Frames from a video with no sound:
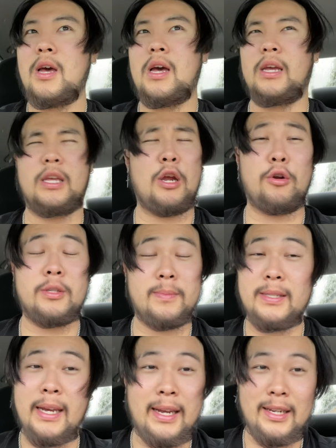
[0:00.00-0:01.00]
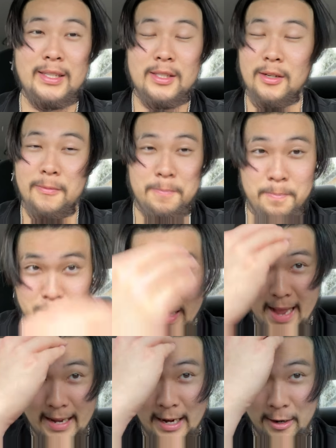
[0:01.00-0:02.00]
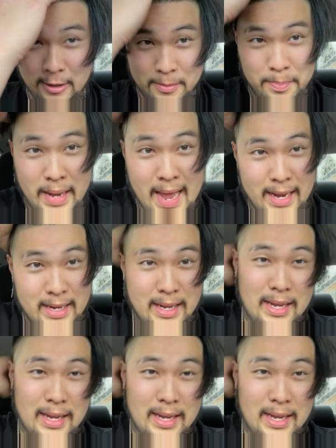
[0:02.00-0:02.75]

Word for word: a year and some change. So black hair is back.